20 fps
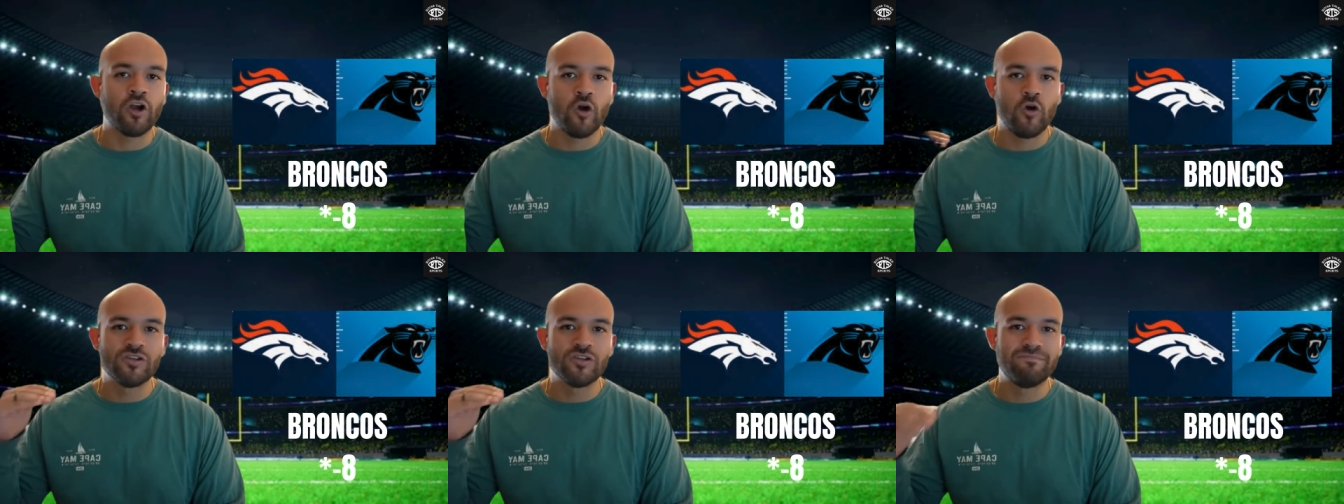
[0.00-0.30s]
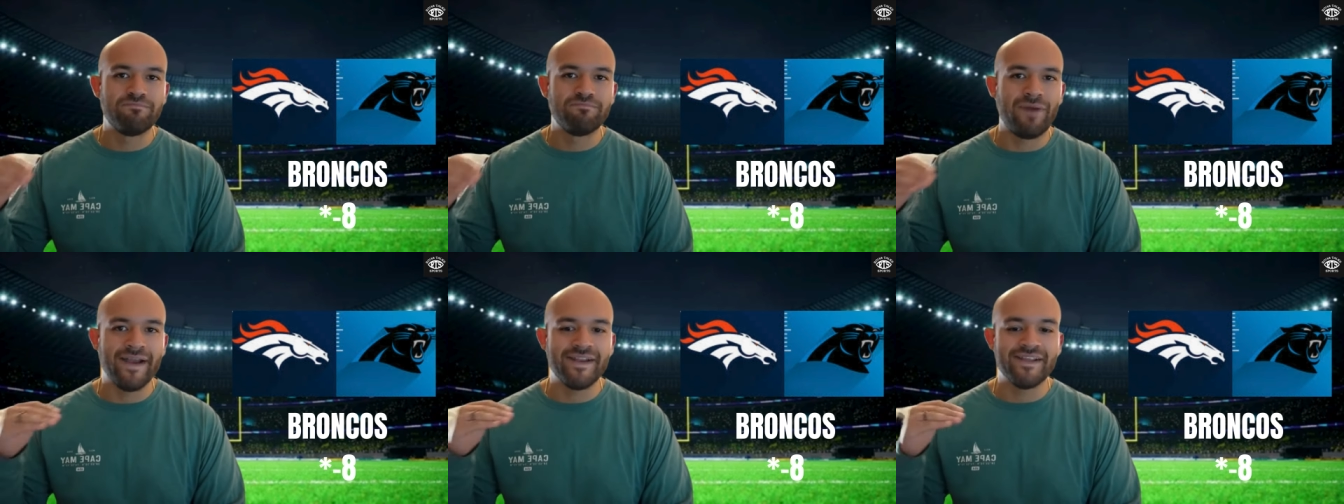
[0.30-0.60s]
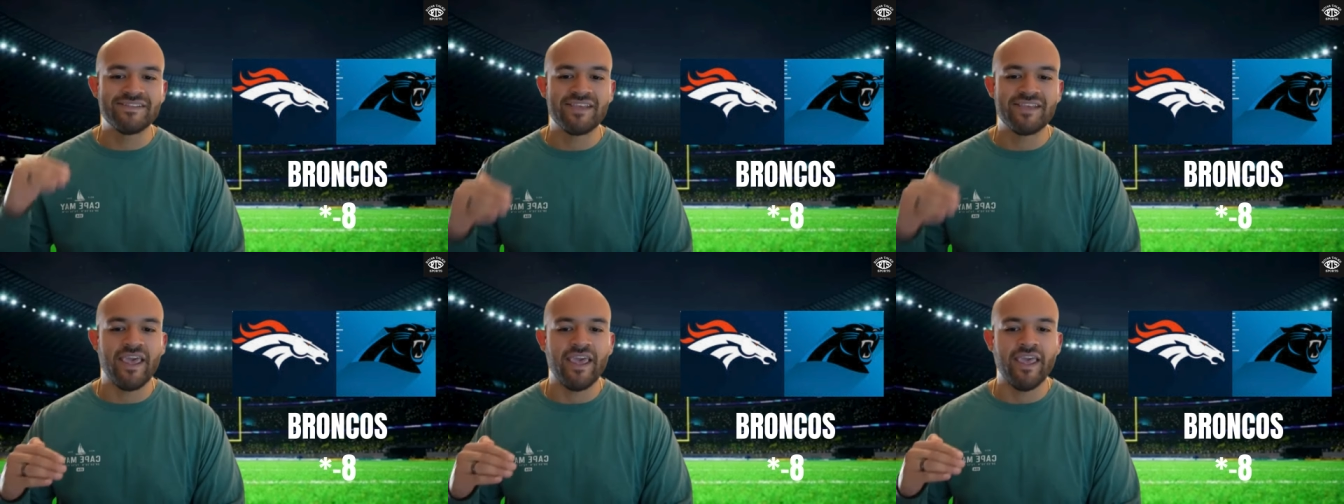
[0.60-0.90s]

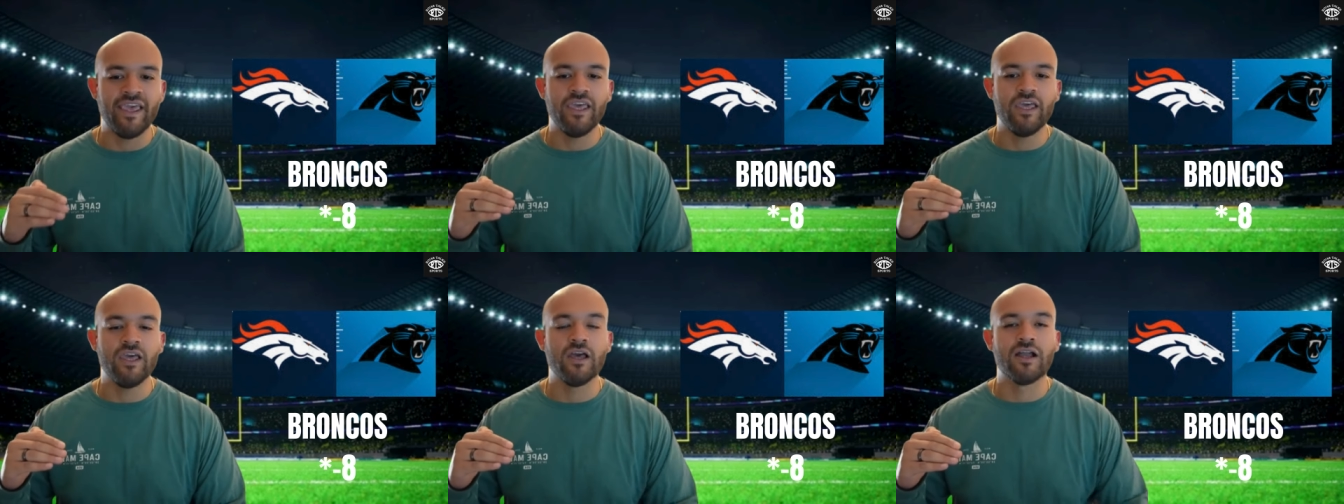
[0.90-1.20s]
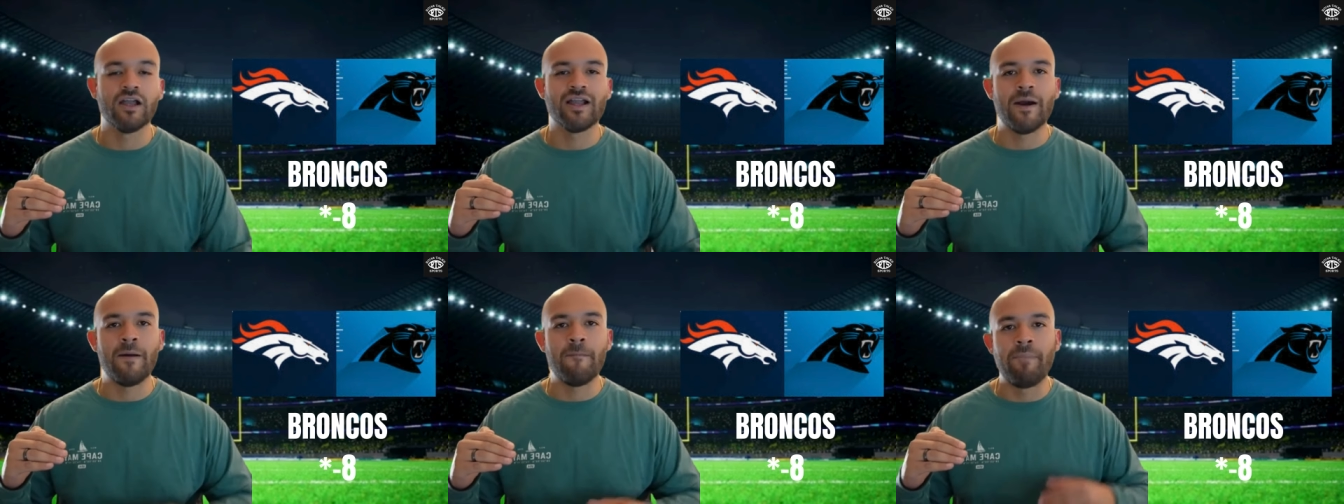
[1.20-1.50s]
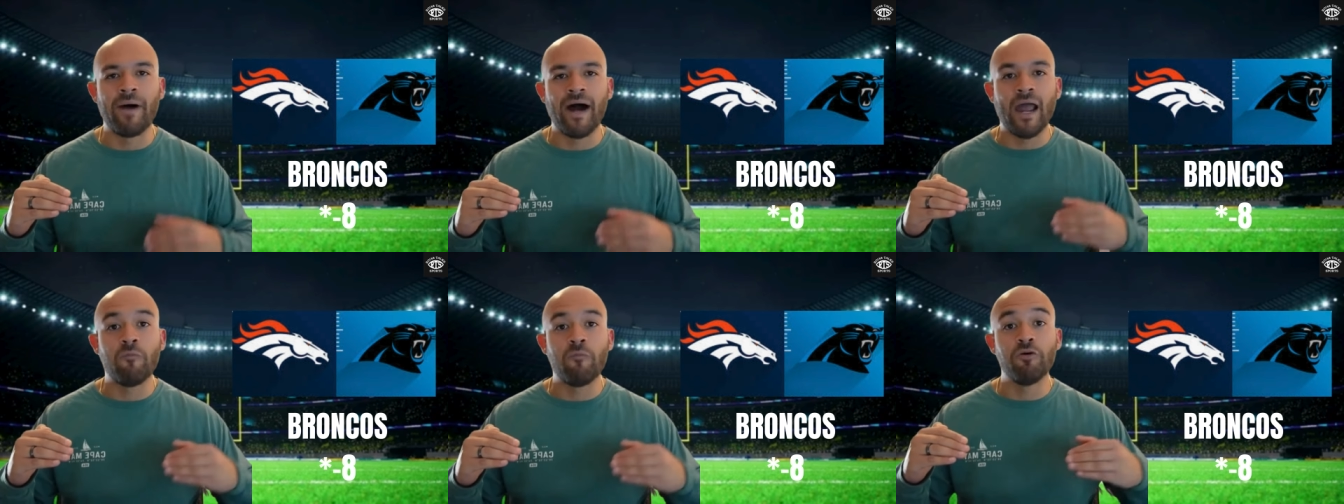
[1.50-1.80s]
minus 8
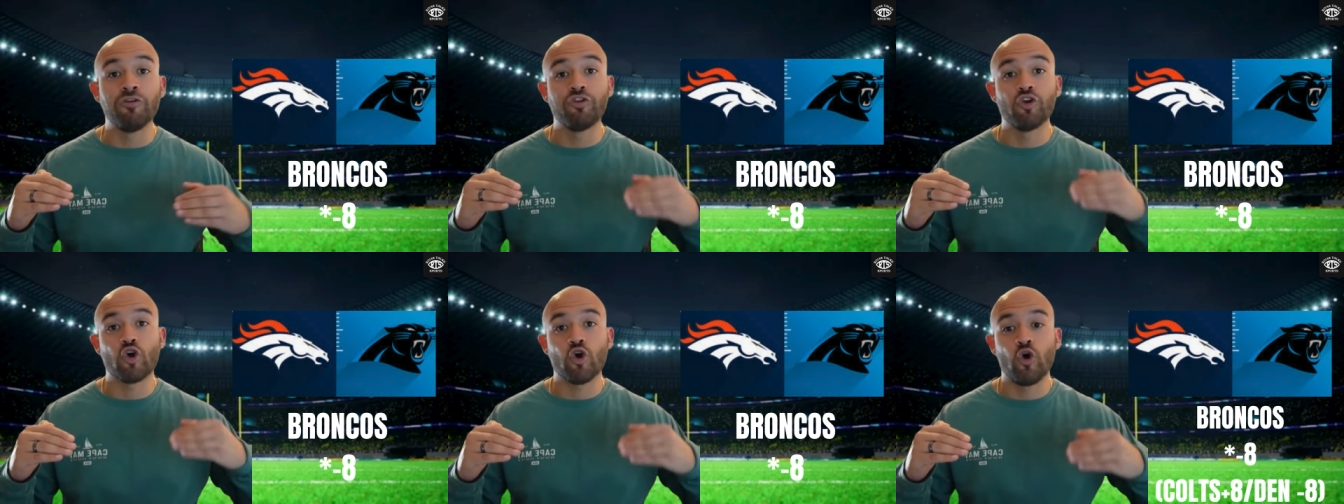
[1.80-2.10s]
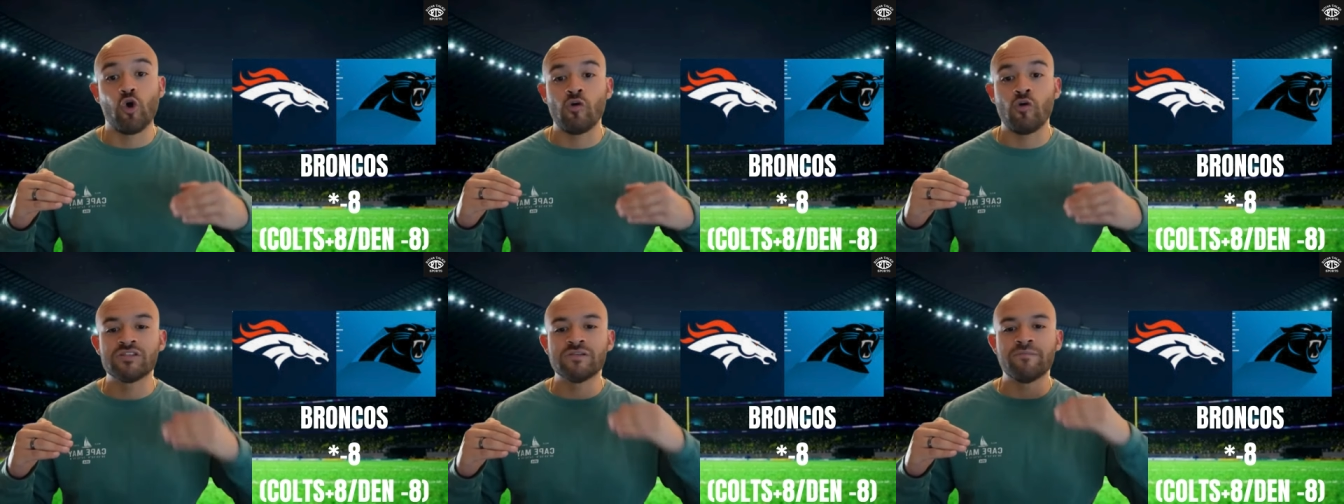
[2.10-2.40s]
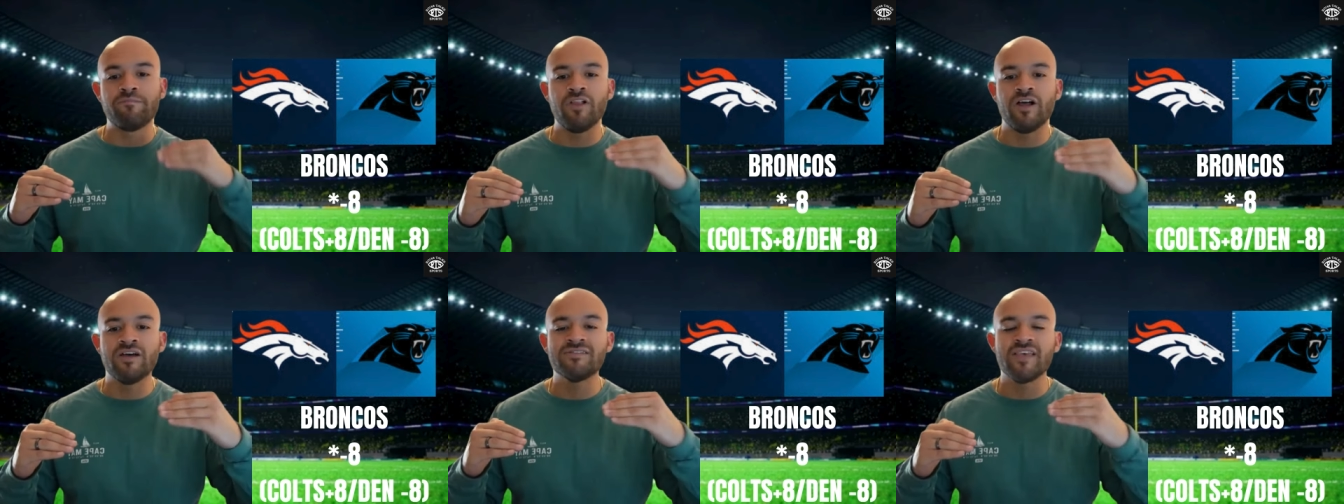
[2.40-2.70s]
combined with the Colts
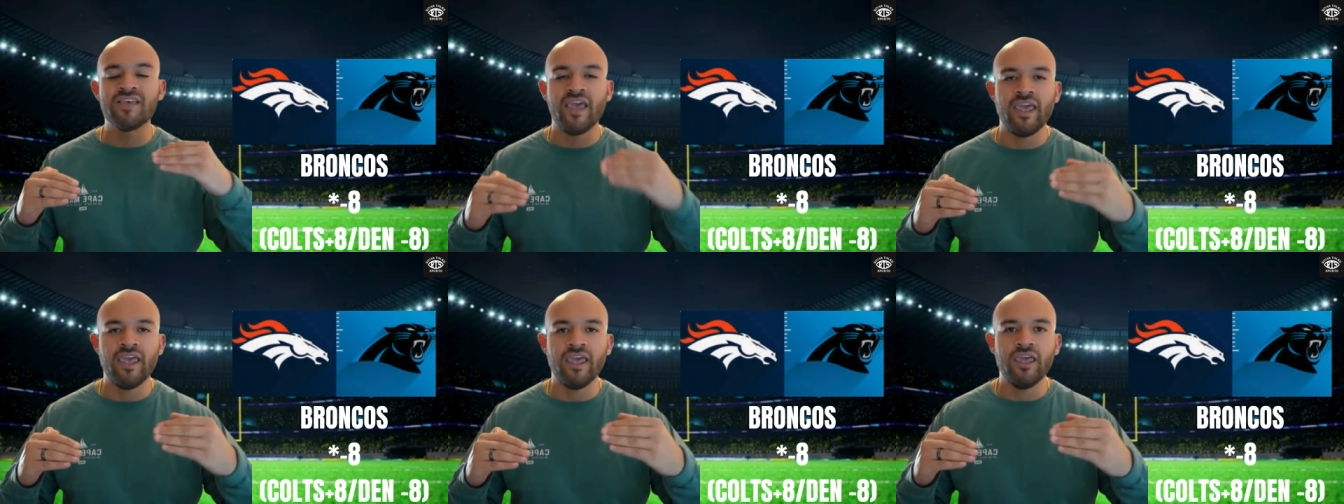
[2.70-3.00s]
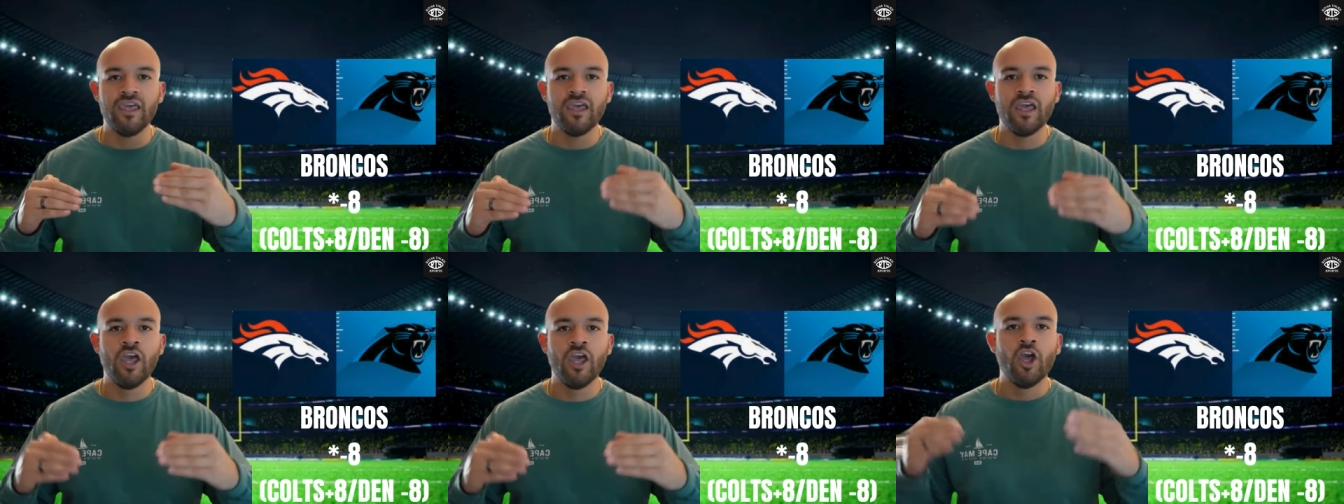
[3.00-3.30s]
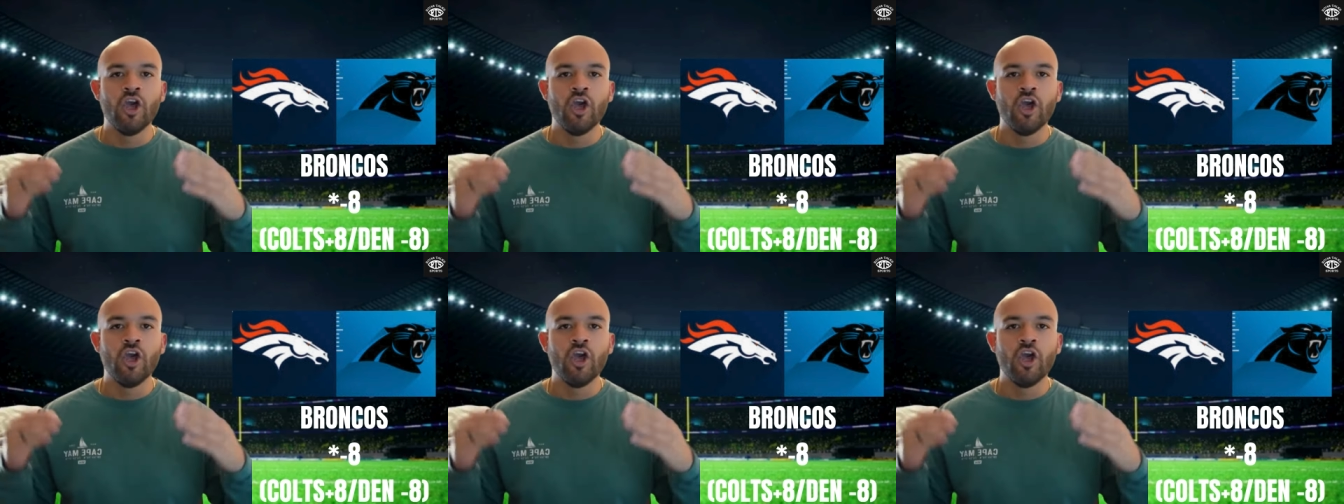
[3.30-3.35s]
plus 8,